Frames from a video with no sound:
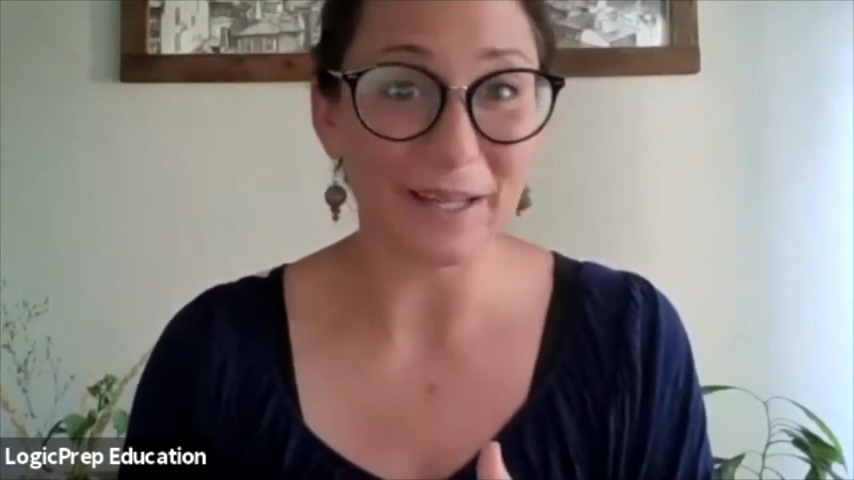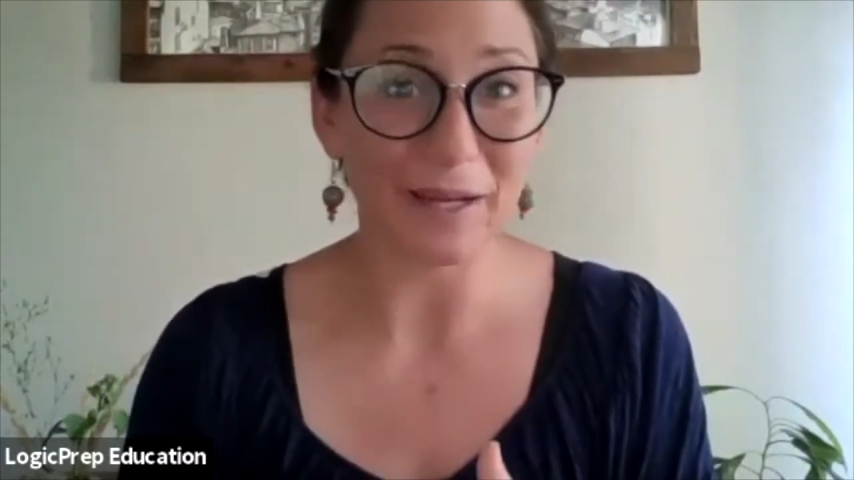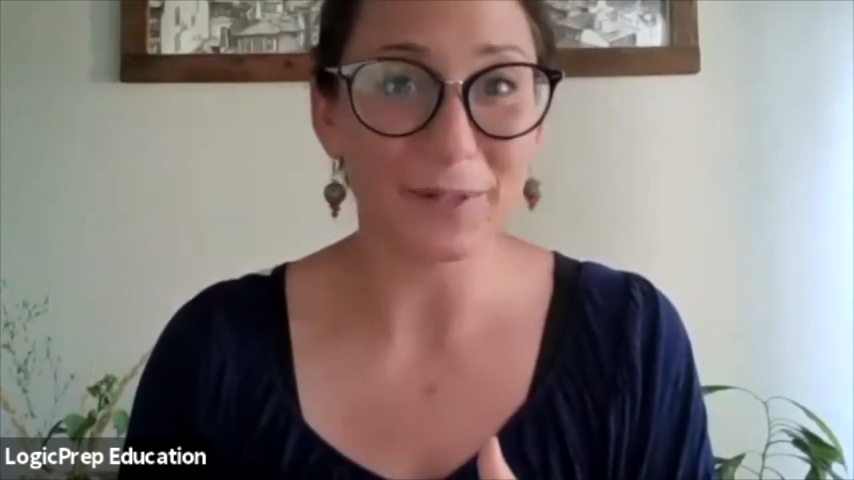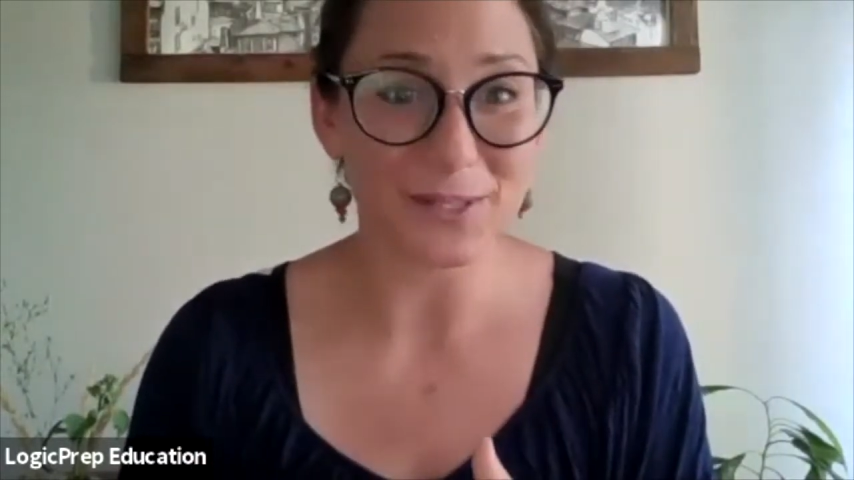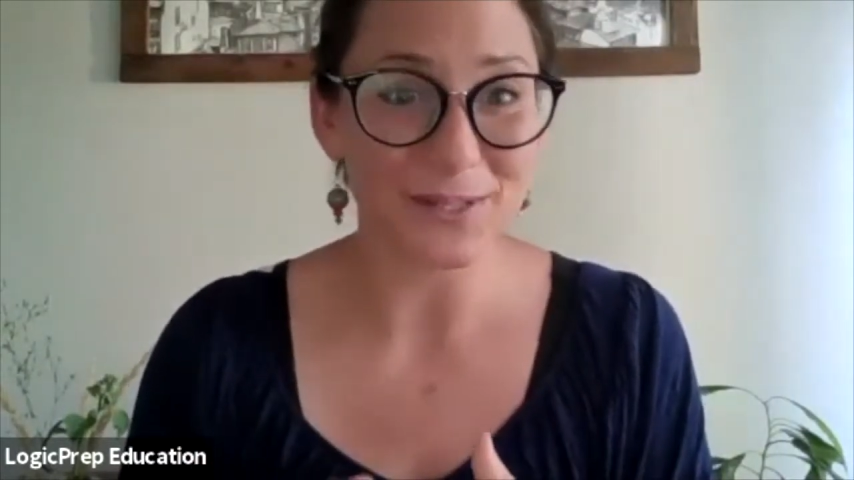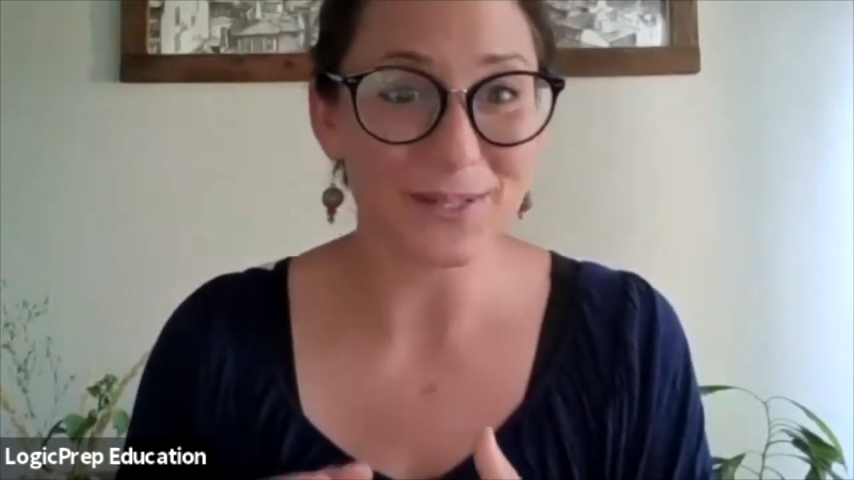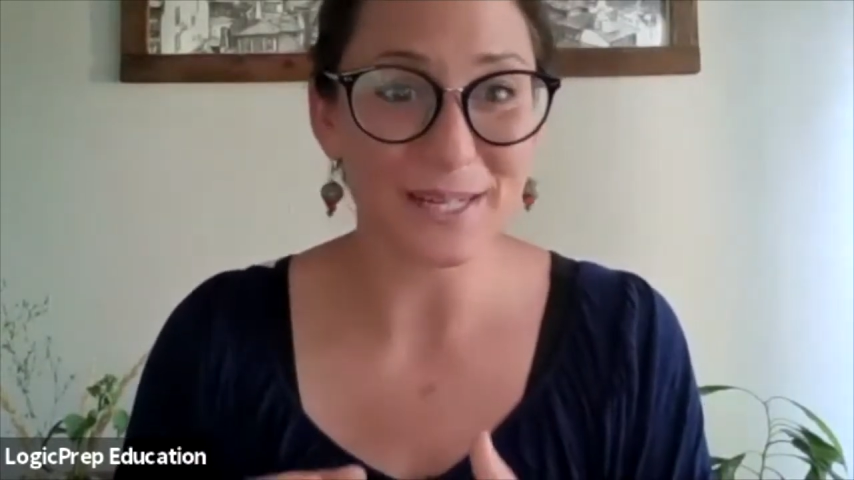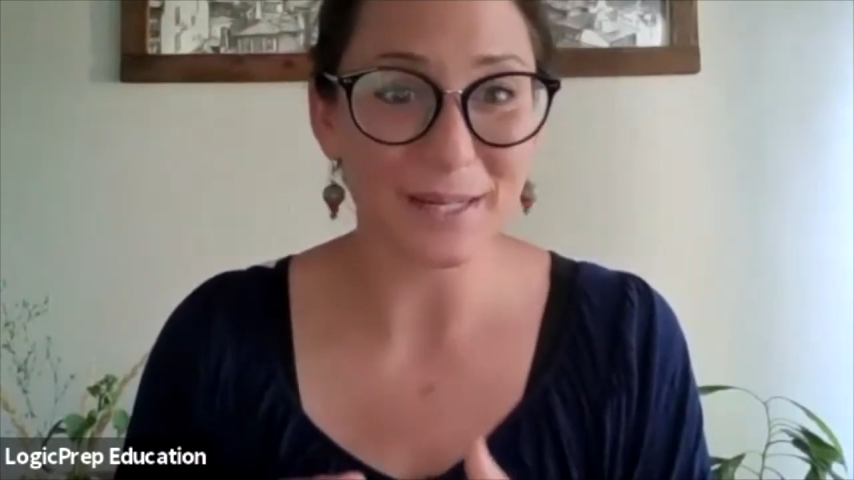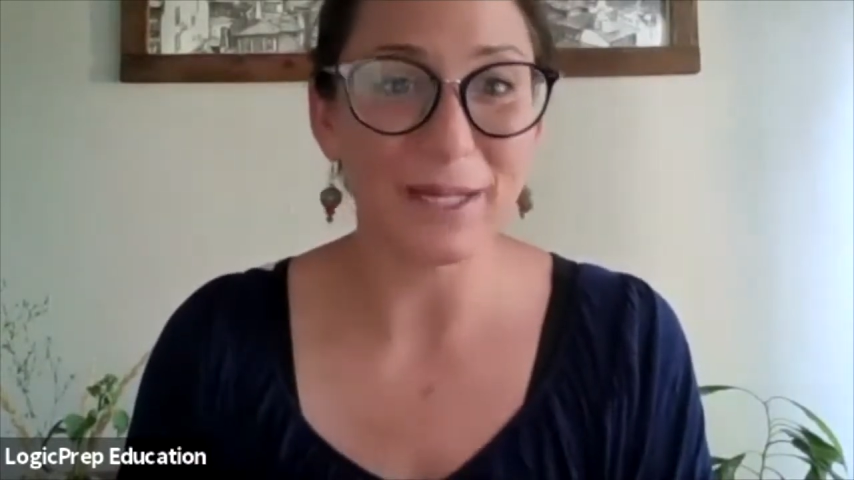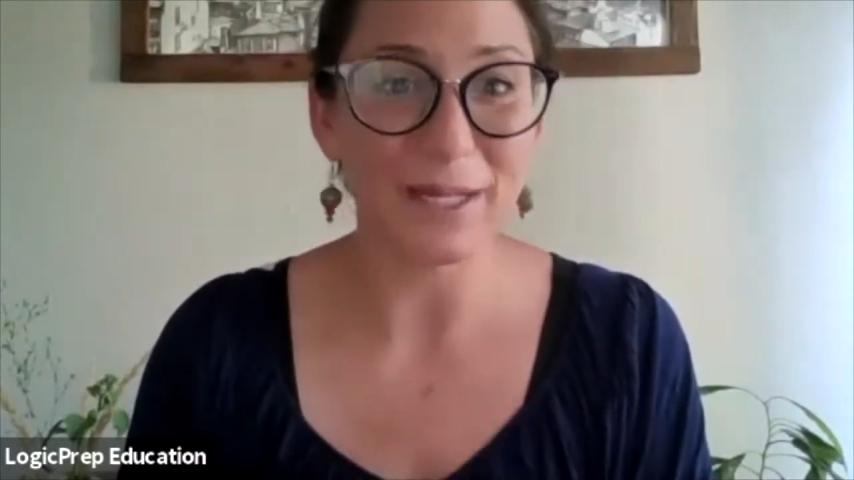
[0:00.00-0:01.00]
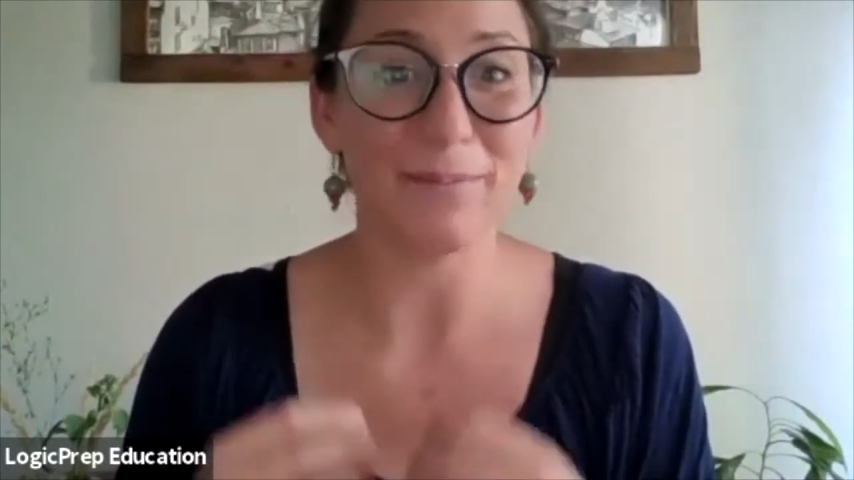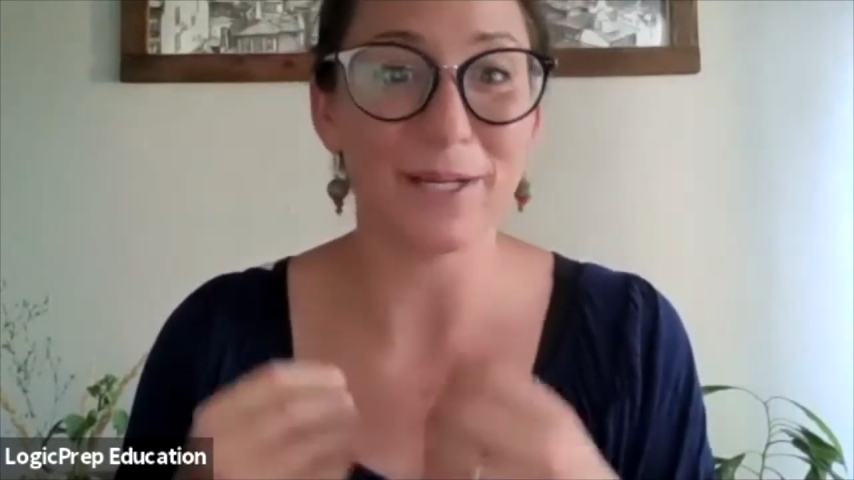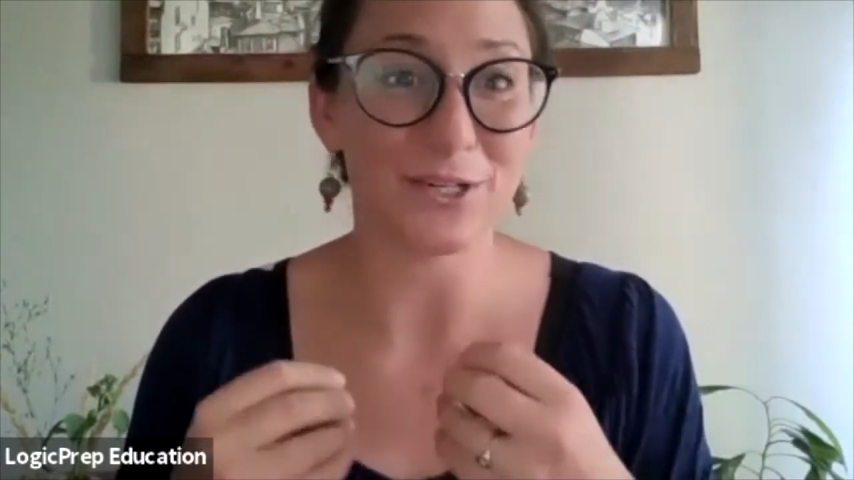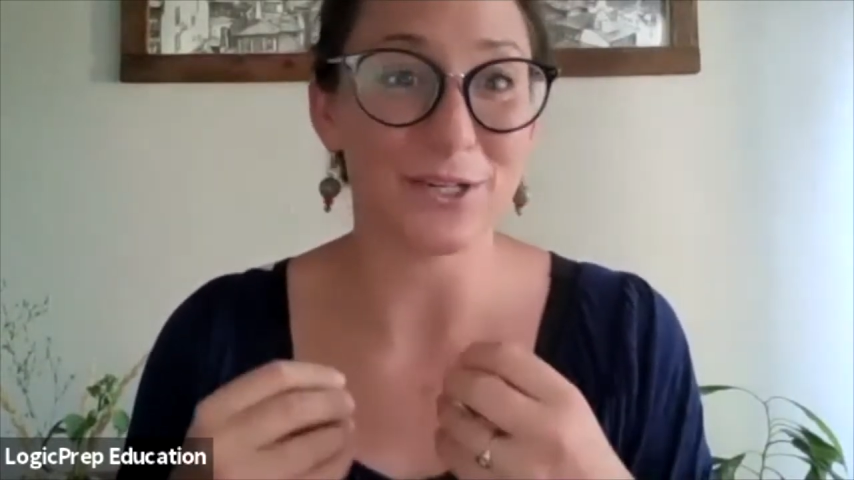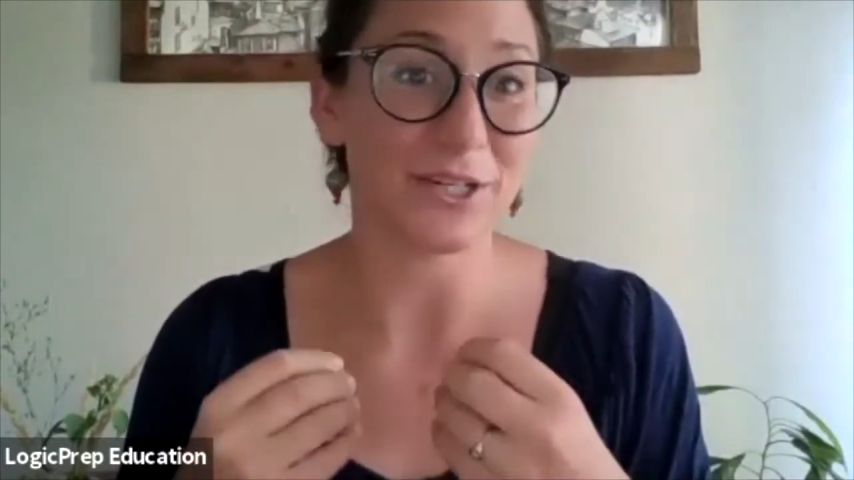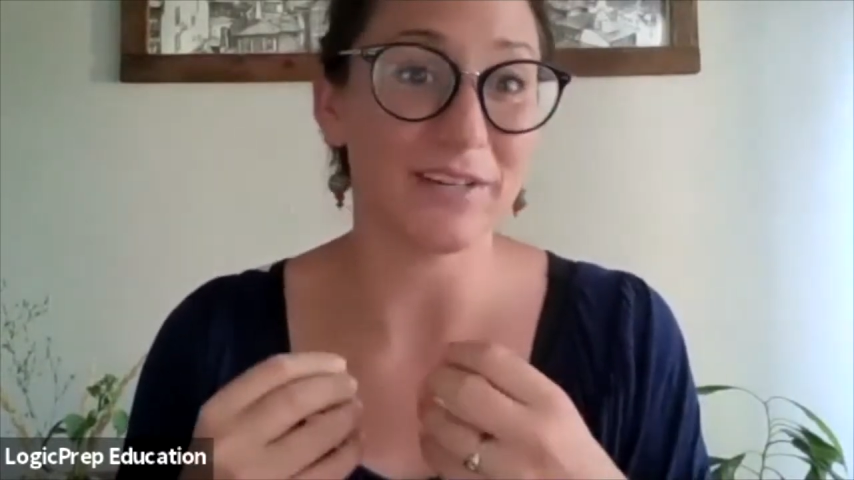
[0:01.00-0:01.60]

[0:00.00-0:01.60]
that personal statement and making sure